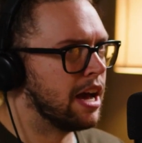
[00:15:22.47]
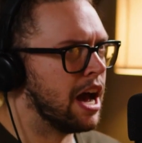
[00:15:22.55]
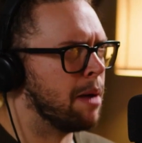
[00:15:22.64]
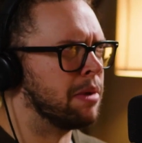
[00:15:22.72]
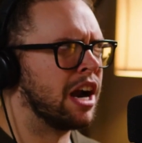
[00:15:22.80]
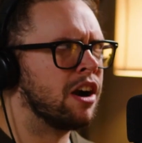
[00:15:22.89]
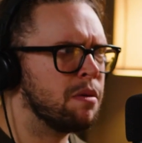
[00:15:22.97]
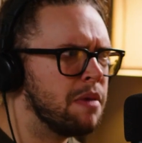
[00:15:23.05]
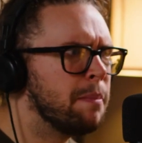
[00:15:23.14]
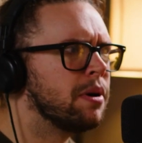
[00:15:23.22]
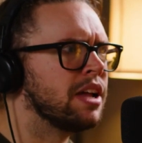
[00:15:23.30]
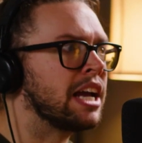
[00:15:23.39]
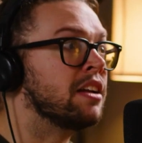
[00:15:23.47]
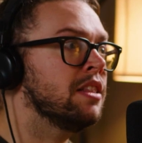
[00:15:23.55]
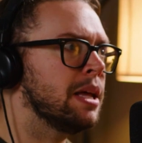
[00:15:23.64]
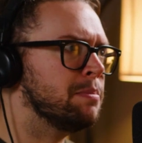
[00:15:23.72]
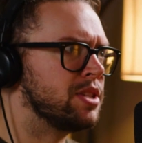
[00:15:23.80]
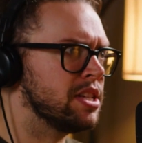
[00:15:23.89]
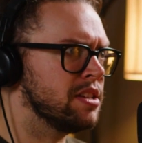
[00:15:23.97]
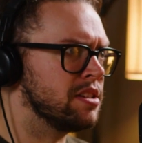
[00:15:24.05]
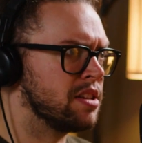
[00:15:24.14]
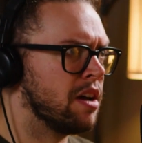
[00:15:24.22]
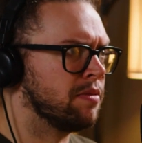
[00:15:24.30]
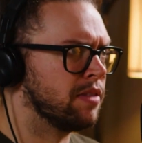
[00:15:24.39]
Um, and I remember like
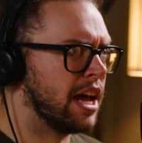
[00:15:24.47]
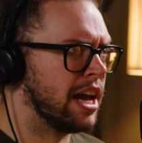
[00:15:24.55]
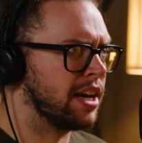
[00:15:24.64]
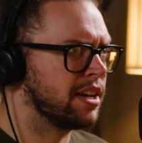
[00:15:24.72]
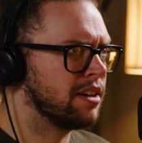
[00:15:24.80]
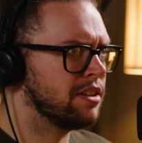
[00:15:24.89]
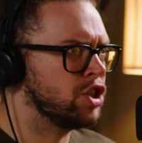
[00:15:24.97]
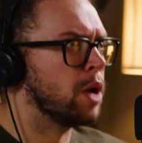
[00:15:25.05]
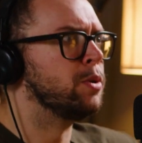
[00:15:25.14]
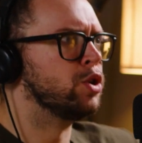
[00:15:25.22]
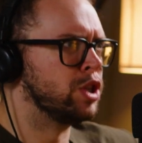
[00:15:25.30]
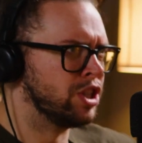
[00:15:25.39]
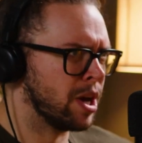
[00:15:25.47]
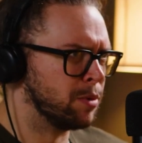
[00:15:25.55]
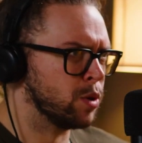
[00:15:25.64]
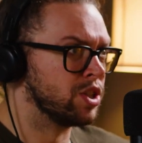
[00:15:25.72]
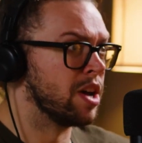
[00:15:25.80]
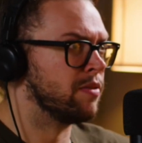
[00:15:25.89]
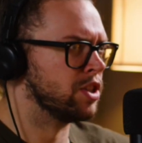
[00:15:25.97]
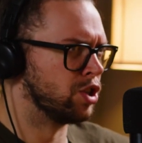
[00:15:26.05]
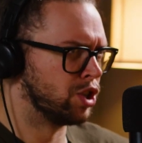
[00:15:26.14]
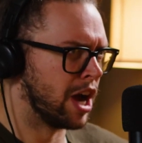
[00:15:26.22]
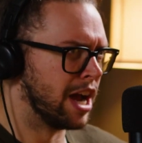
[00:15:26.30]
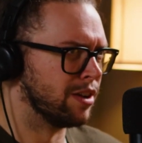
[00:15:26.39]
glimpses of like WCW and stuff as a
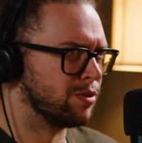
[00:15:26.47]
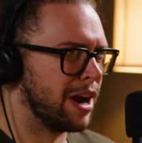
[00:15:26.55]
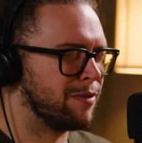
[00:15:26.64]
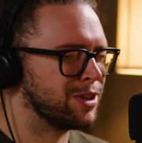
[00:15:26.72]
child, right?